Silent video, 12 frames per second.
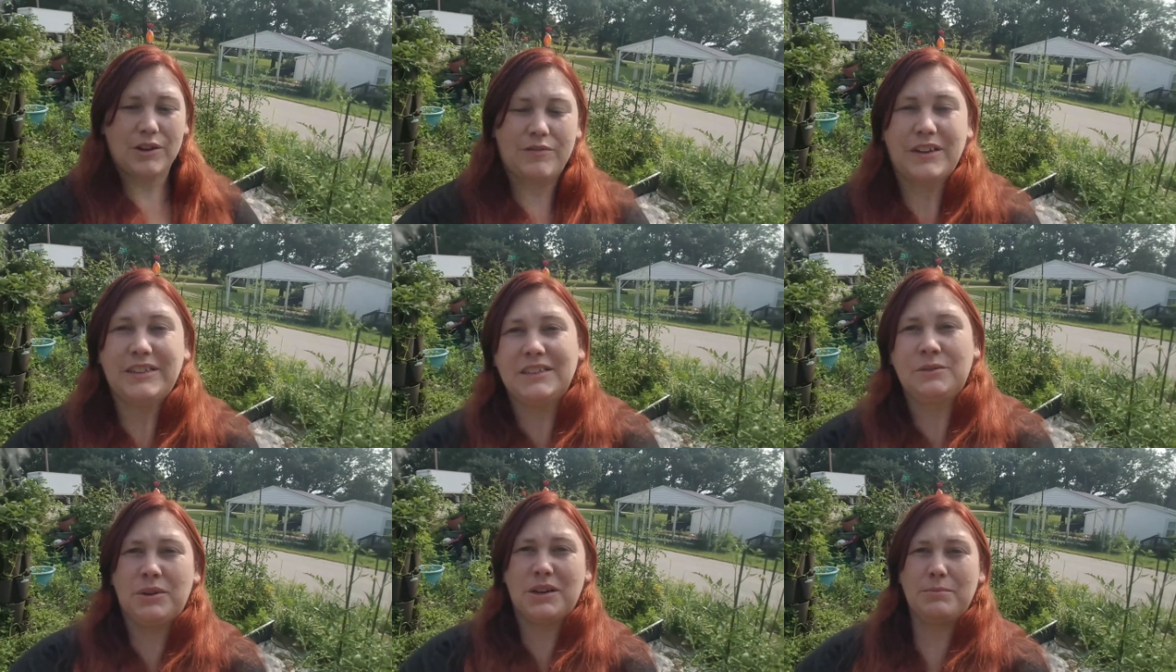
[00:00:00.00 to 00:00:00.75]
if I
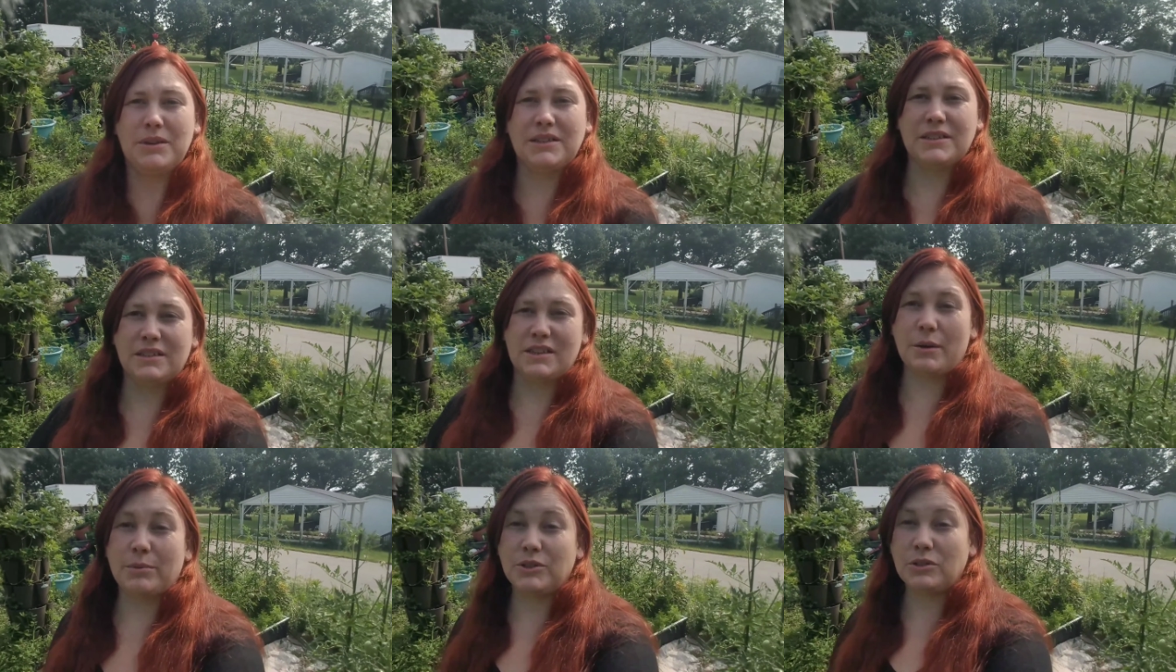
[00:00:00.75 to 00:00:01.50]
didn't want to miss the
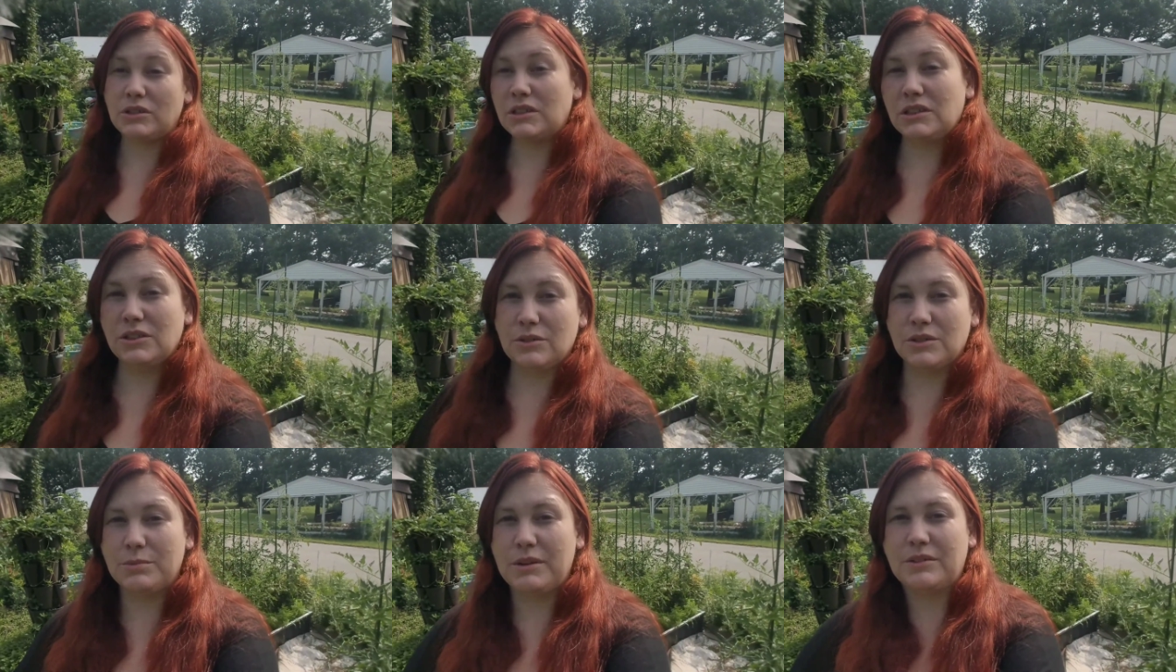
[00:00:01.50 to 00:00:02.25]
opportunity to
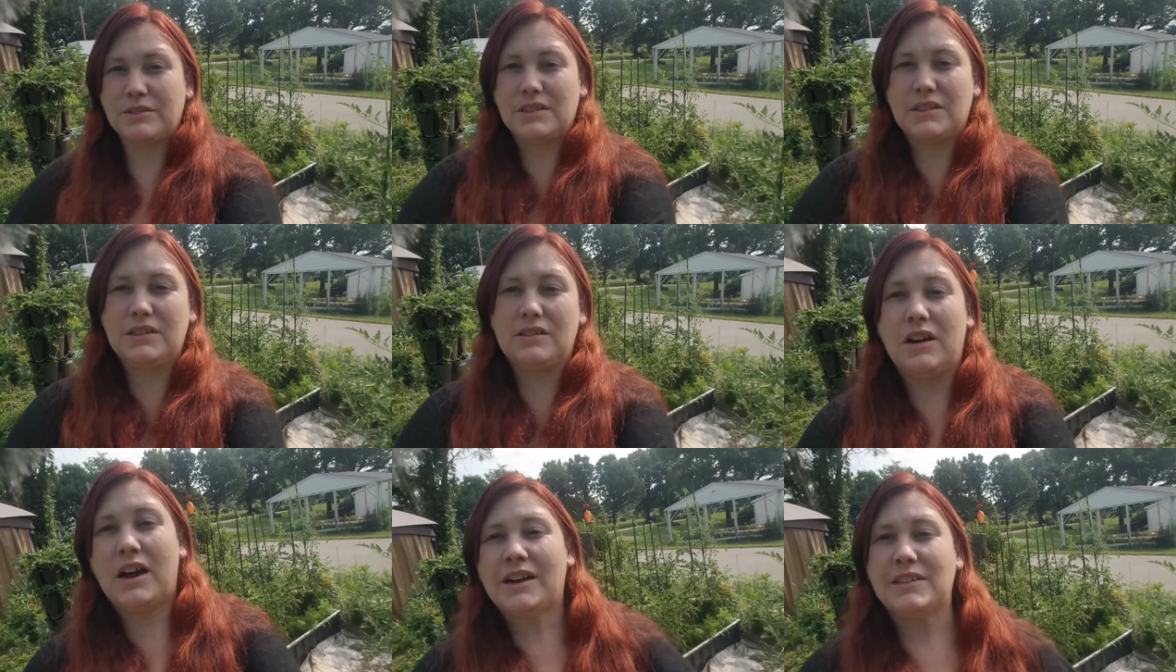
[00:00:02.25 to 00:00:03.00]
grow tomatoes this year,
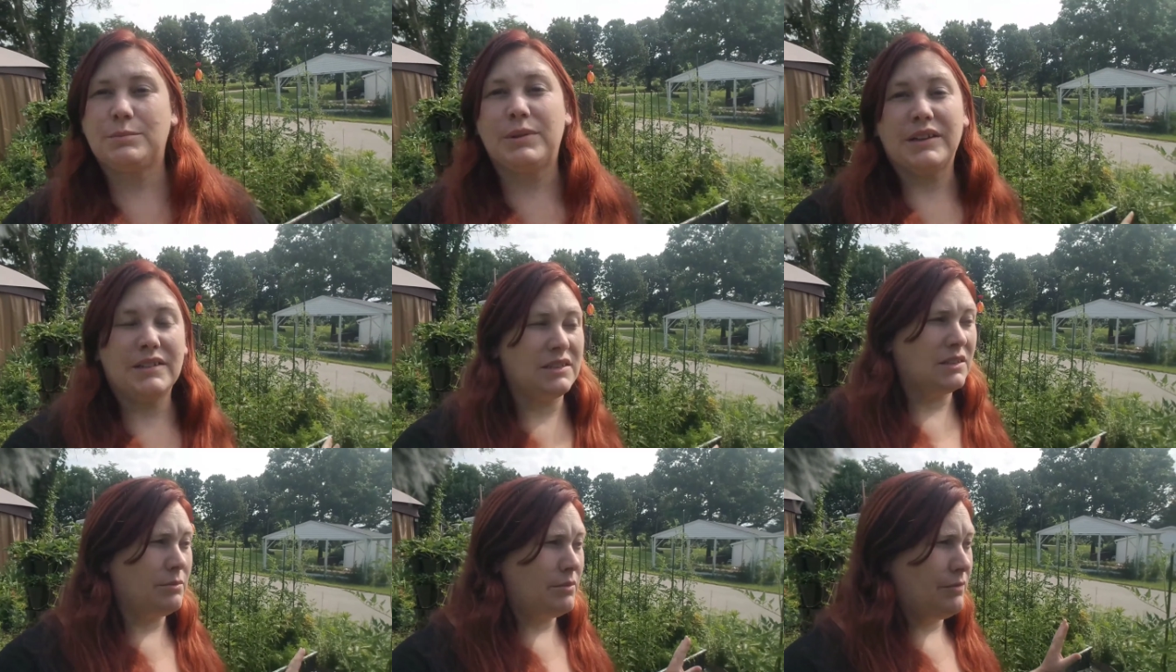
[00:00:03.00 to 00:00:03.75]
I had to plant
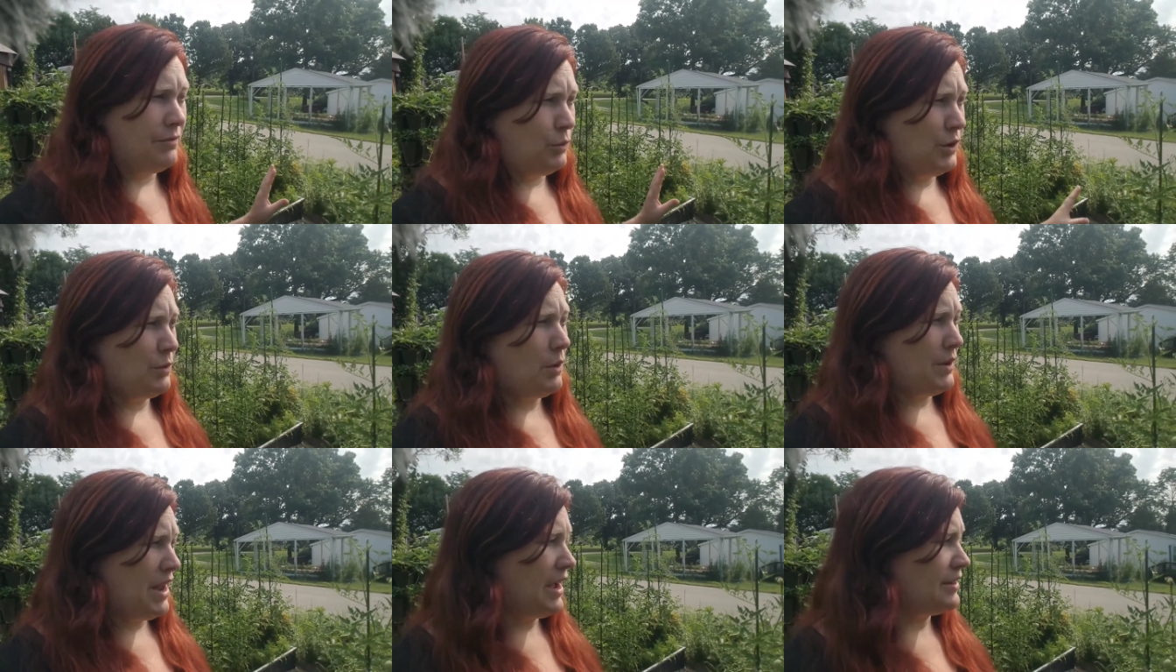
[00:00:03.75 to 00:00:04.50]
in them with what
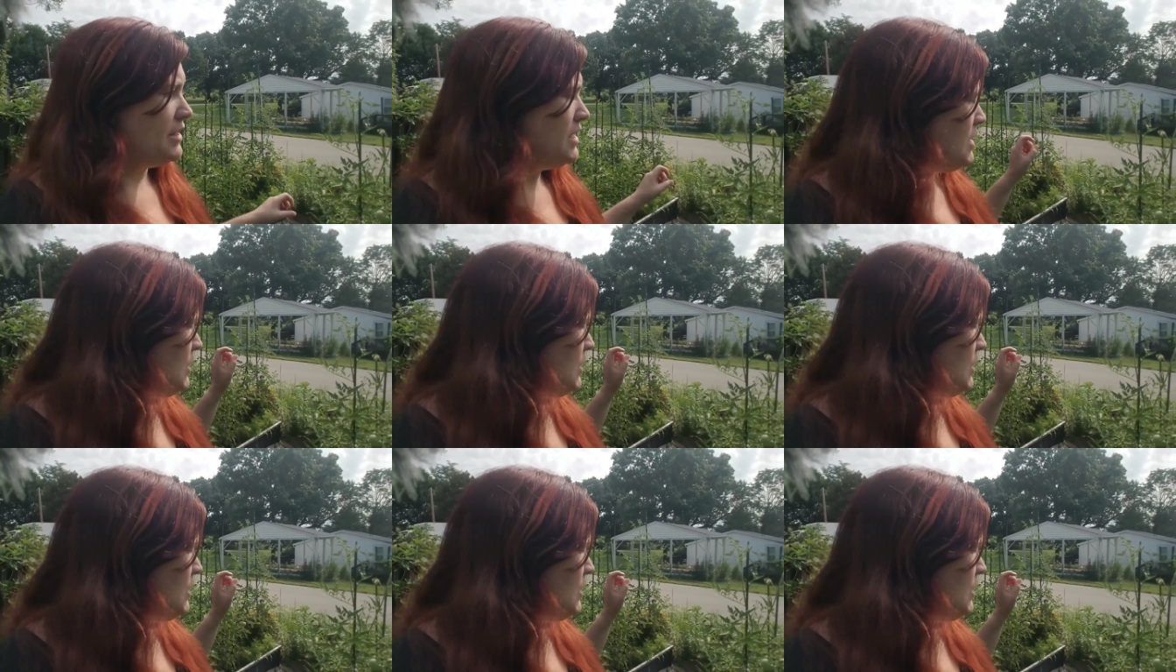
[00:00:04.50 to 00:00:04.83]
we had.